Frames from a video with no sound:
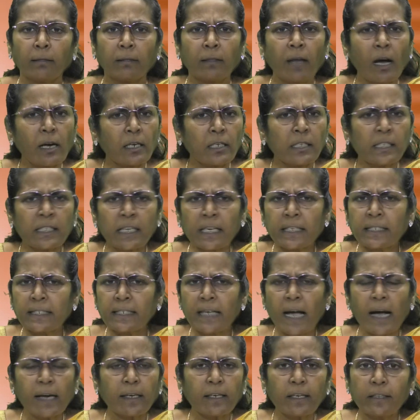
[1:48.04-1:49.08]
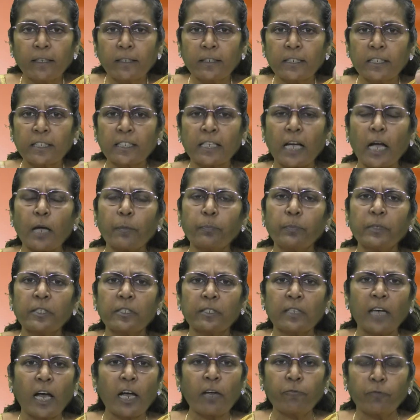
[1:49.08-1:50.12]
That is exactly the disciple's
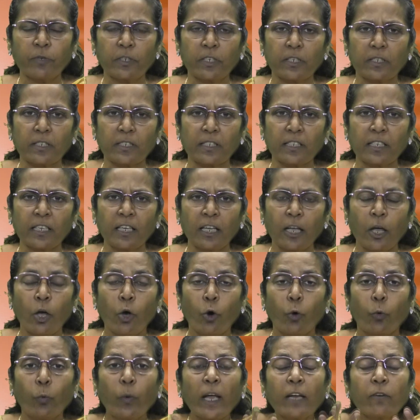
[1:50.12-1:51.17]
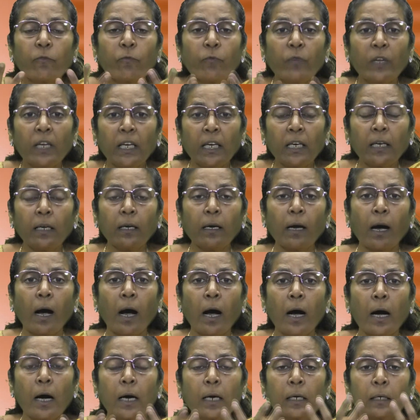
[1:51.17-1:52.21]
life is. When we
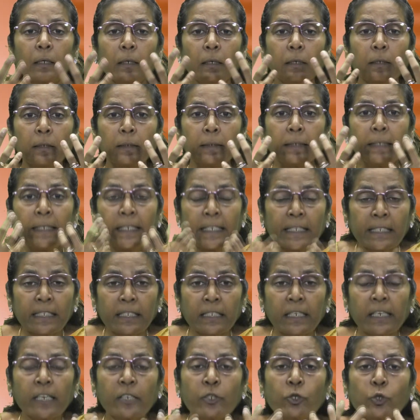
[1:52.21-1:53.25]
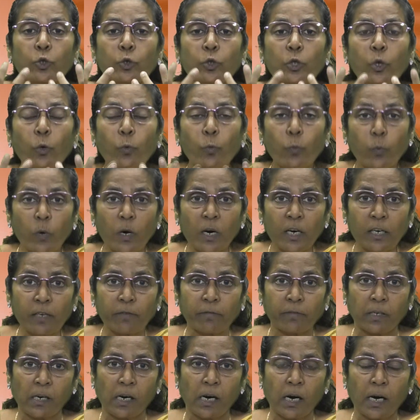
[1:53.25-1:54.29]
are listening to the word
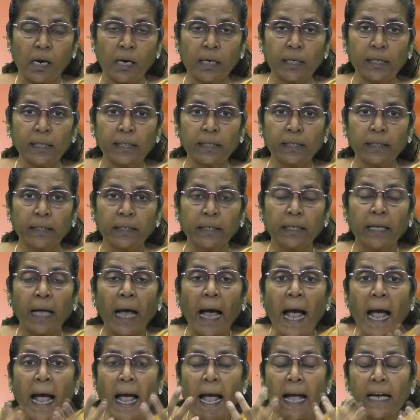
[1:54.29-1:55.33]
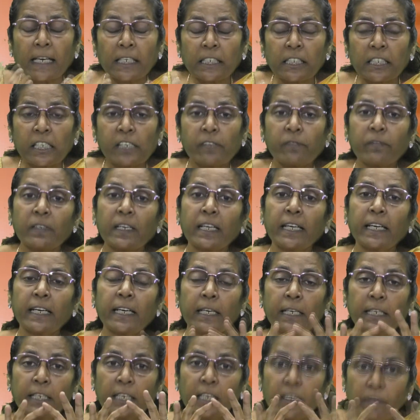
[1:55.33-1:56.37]
of God,
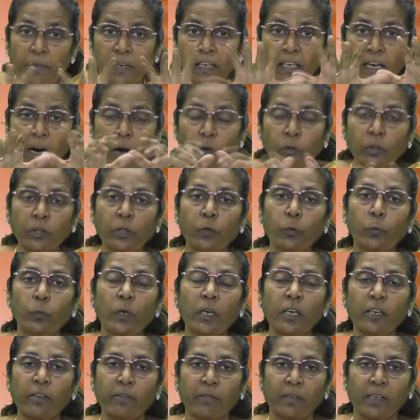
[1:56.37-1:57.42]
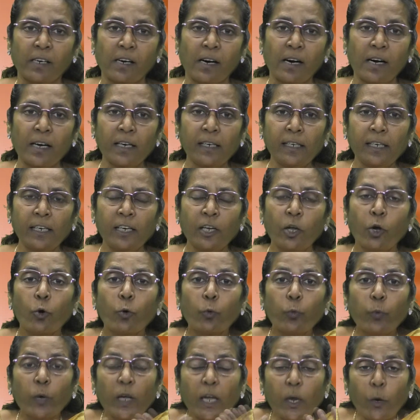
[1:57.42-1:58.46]
actively living out the word of God,
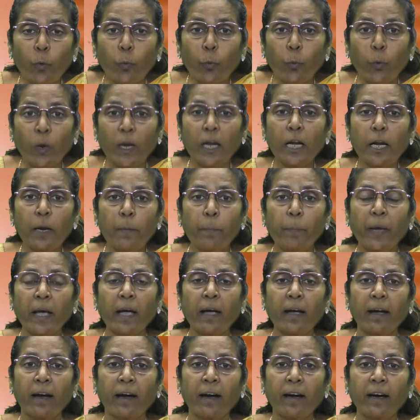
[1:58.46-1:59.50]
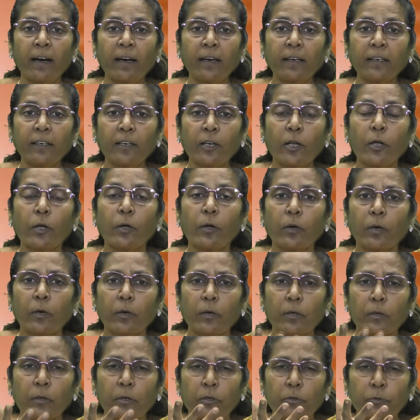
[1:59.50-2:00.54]
we will bear
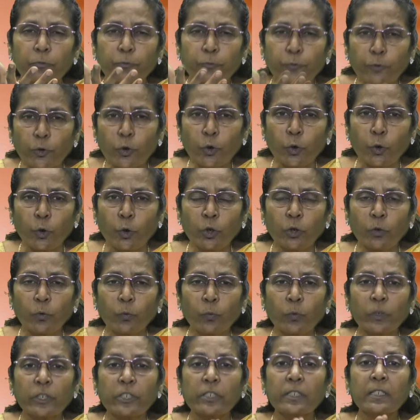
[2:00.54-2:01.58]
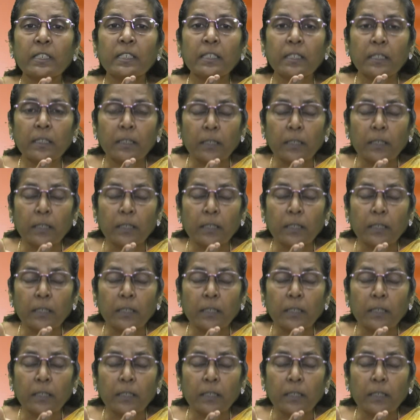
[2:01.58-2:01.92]
fruit which is